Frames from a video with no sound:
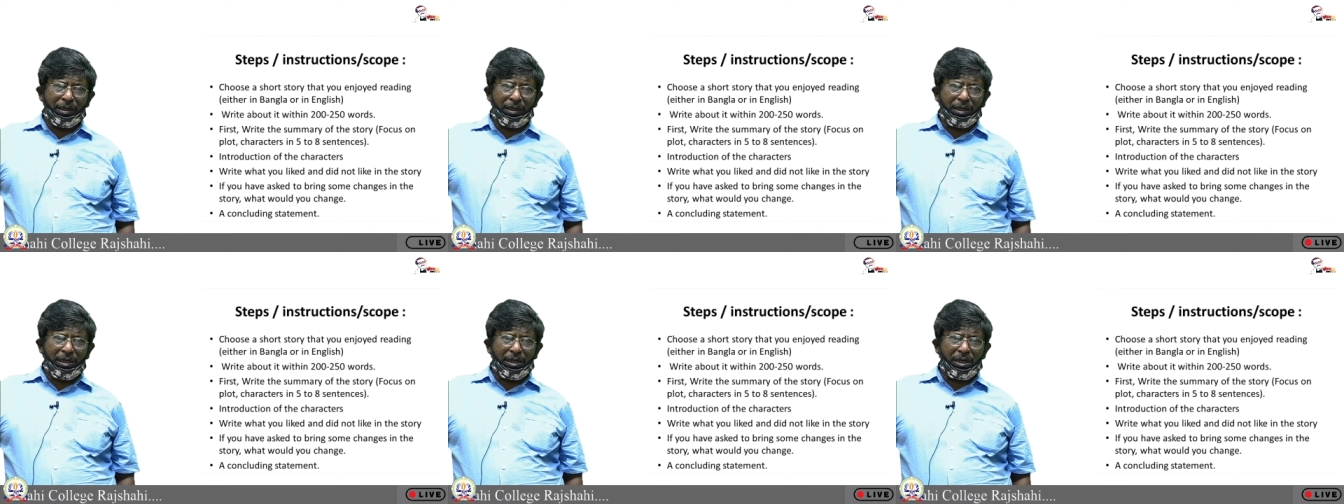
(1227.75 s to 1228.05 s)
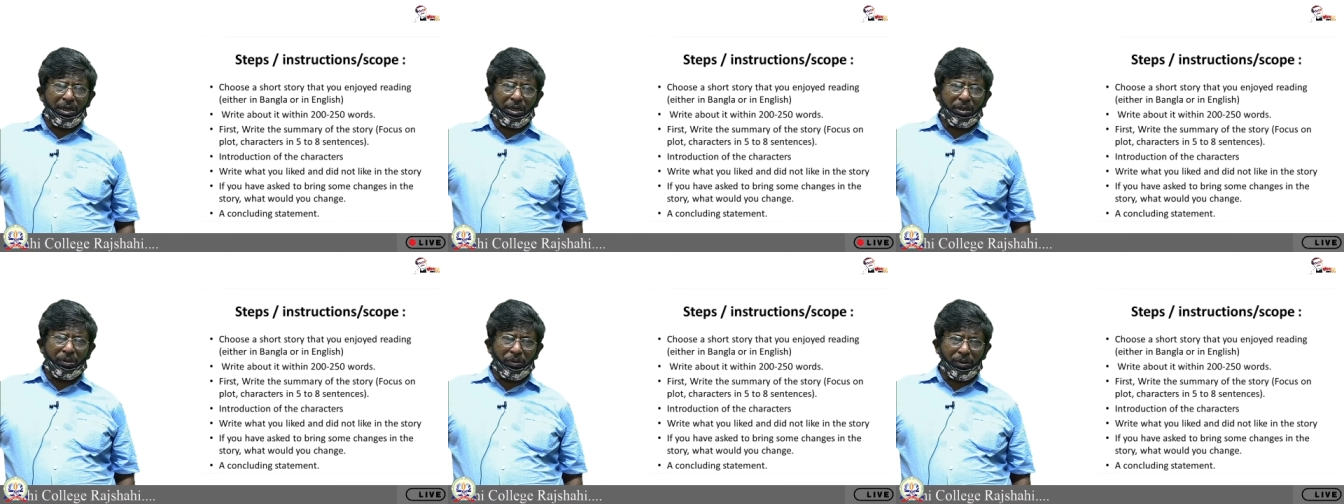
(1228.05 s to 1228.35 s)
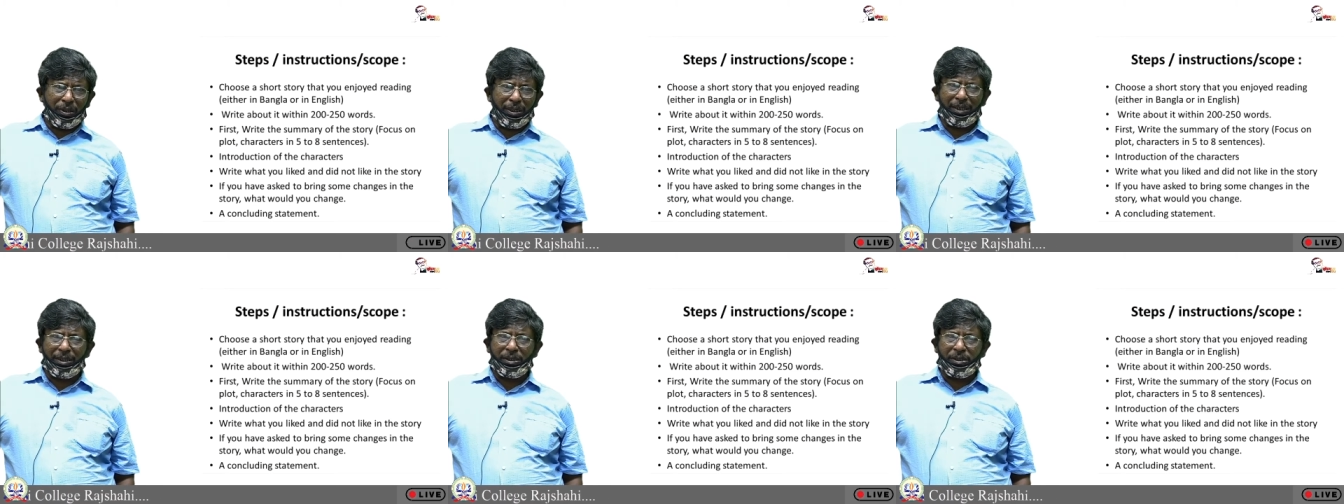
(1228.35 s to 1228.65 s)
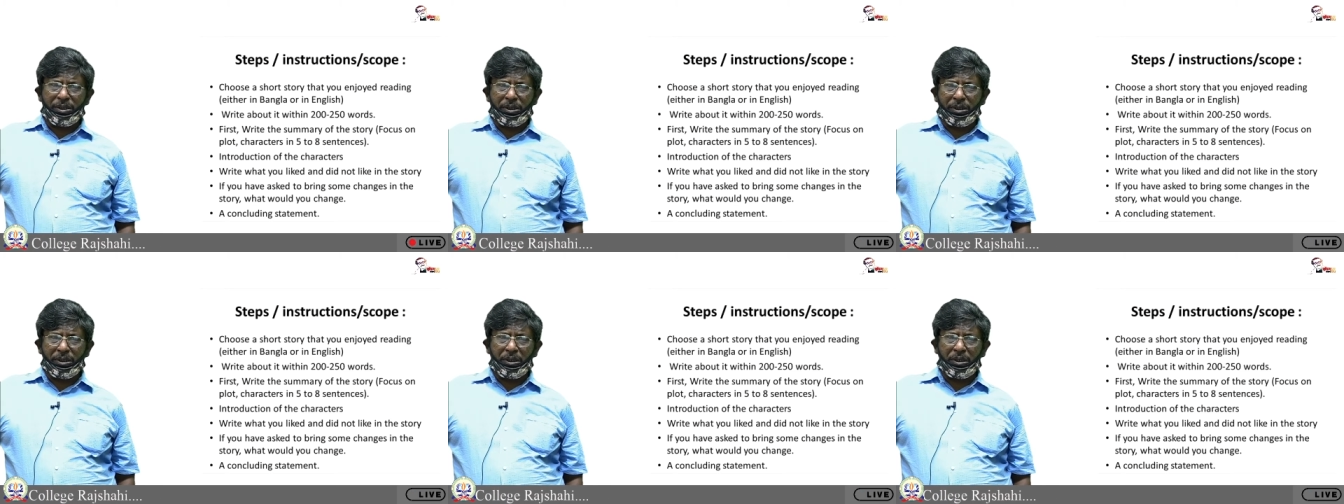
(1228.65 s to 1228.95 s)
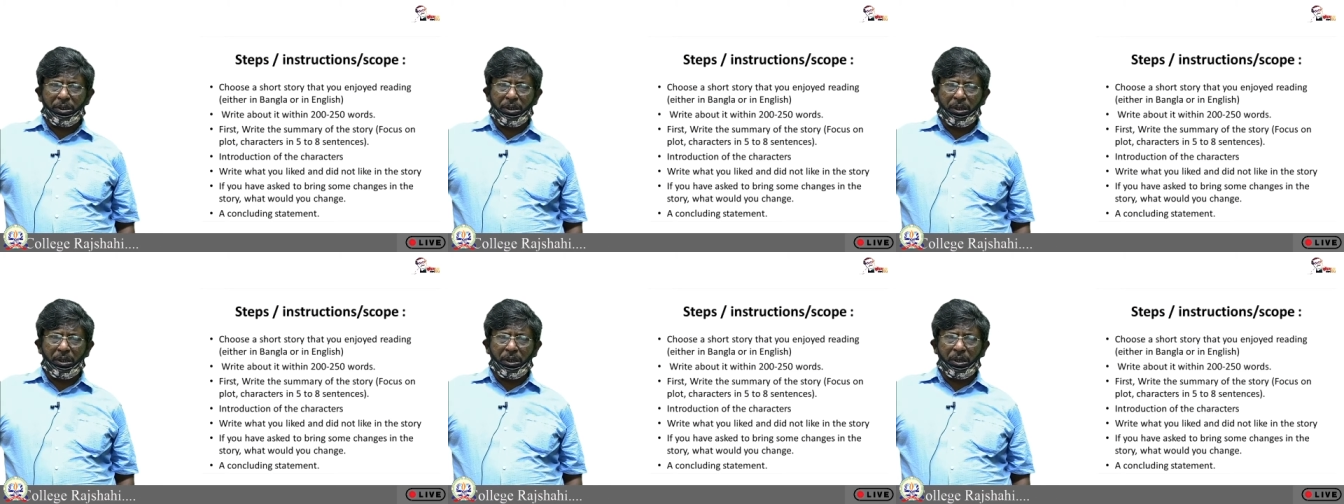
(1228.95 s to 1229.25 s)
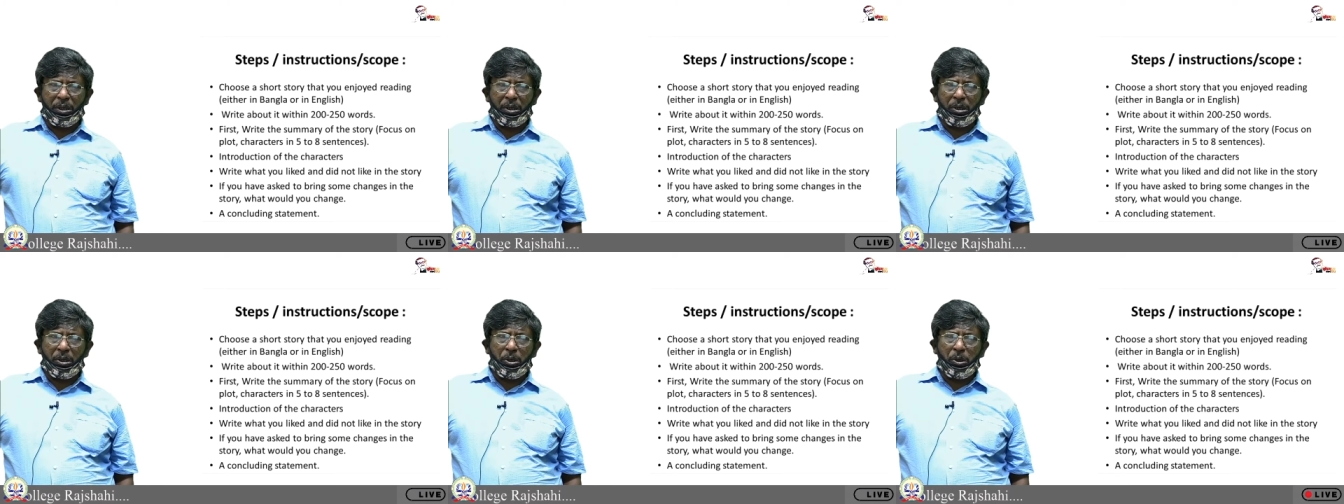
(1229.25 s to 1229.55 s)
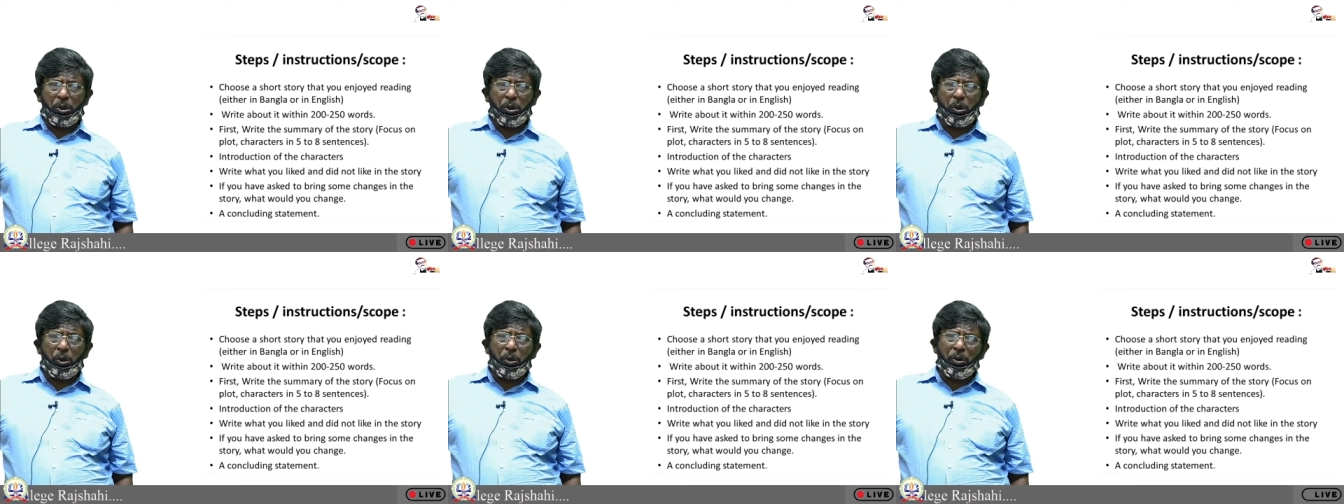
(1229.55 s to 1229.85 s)
in which
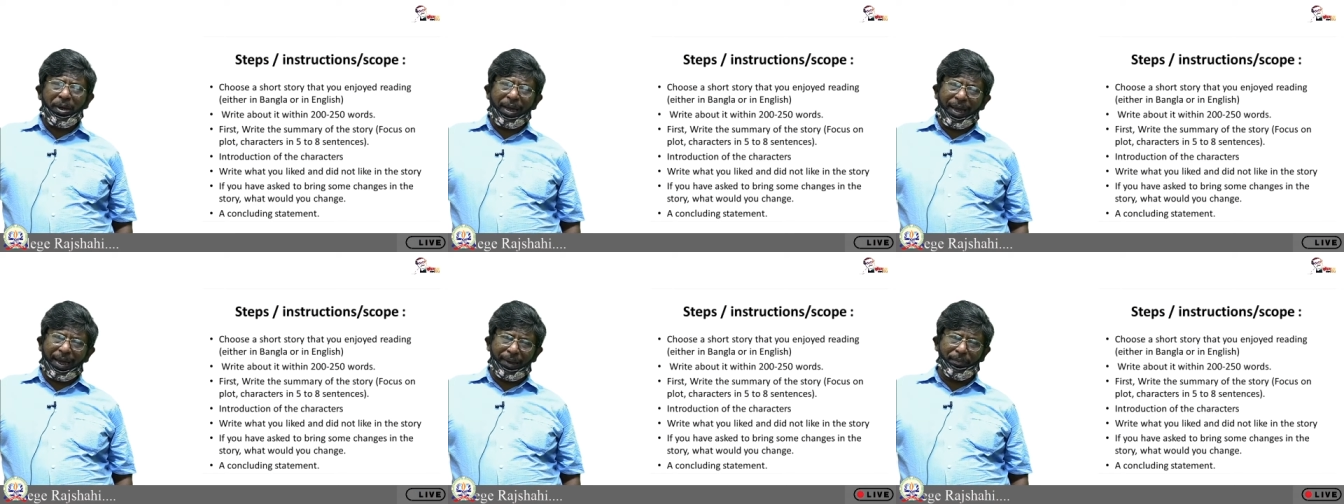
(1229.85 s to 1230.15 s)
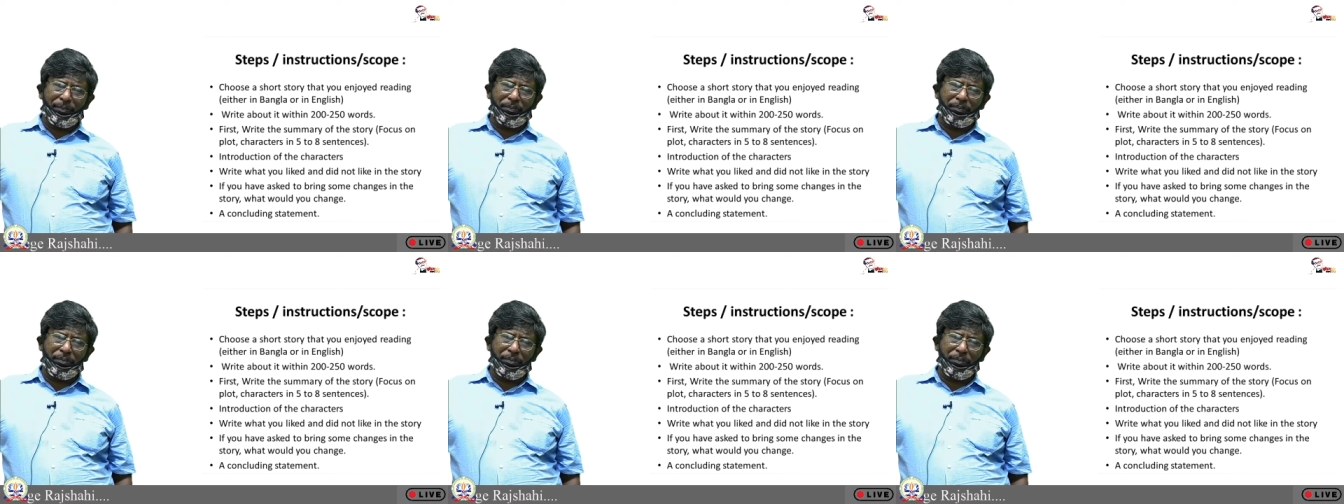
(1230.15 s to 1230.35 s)
you have